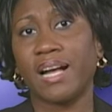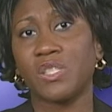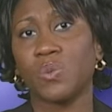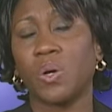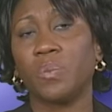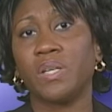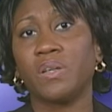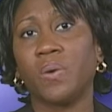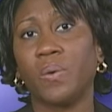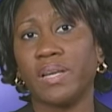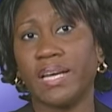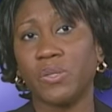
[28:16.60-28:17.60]
has what we
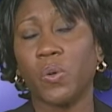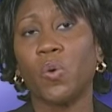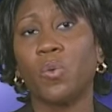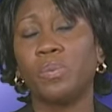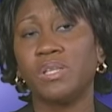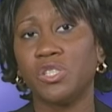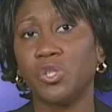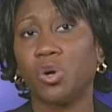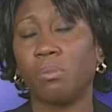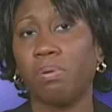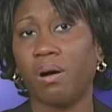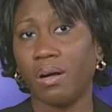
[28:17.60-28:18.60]
call an open
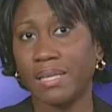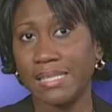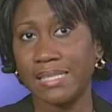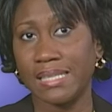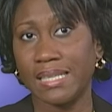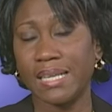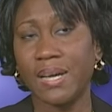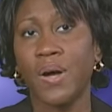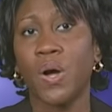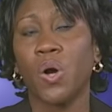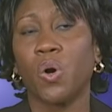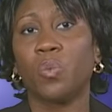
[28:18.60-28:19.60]
door policy,
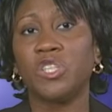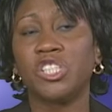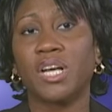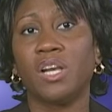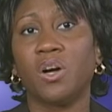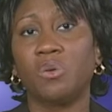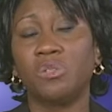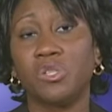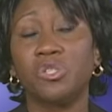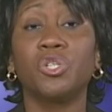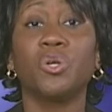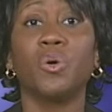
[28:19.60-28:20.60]
which allows
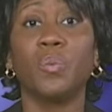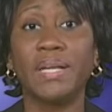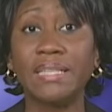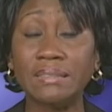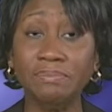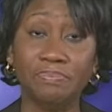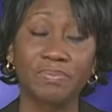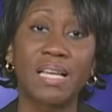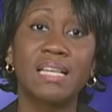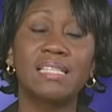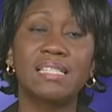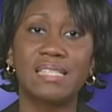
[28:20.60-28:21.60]
you to go in,
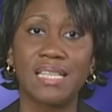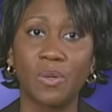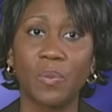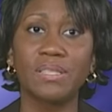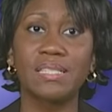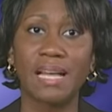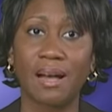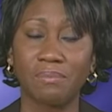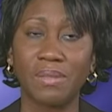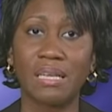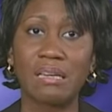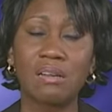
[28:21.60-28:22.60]
see what's
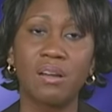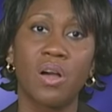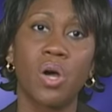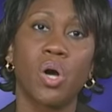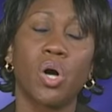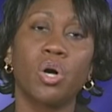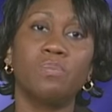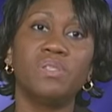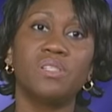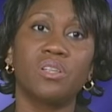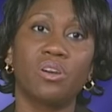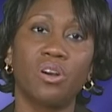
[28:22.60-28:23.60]
happening,
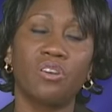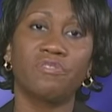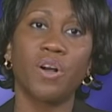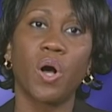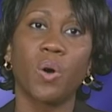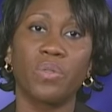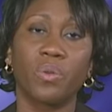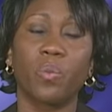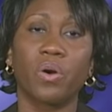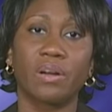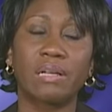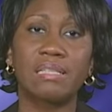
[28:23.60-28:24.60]
observe how the
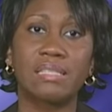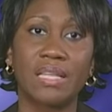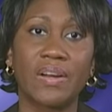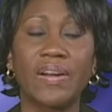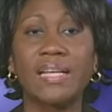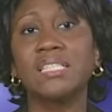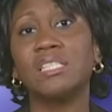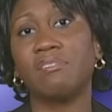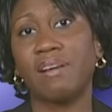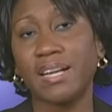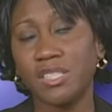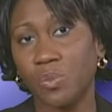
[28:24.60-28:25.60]
workers there
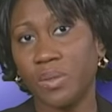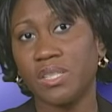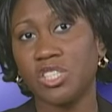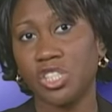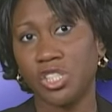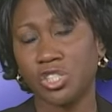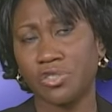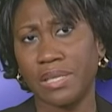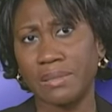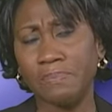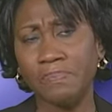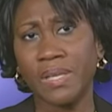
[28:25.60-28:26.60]
interact with the
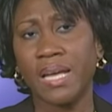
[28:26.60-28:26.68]
children,